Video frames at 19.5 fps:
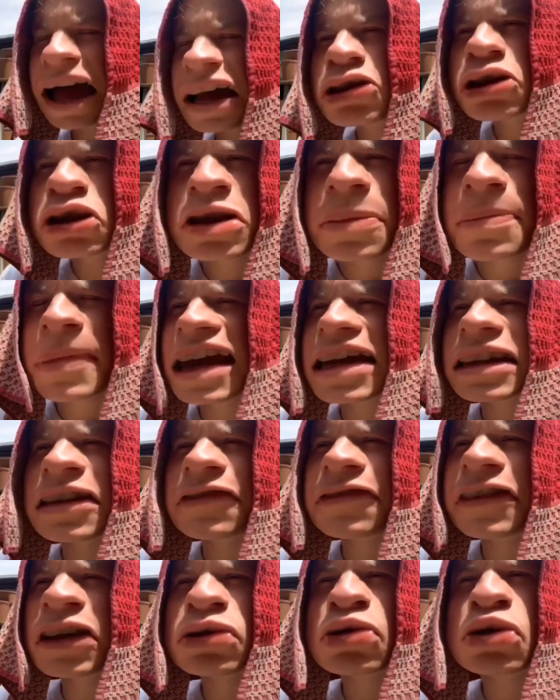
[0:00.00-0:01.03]
just to make it the
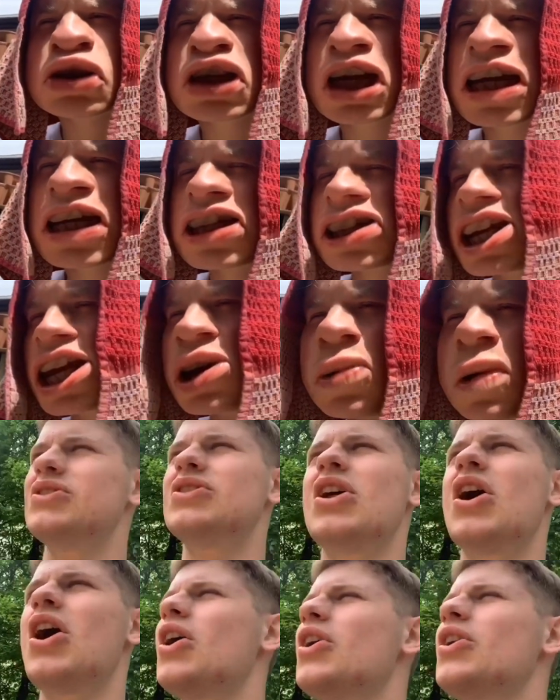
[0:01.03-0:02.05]
fettuccine, so you want...
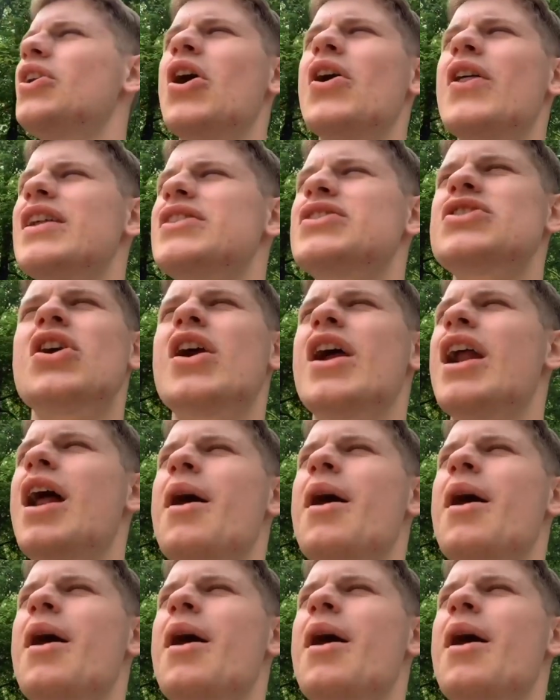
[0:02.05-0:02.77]
No, no, that's all right,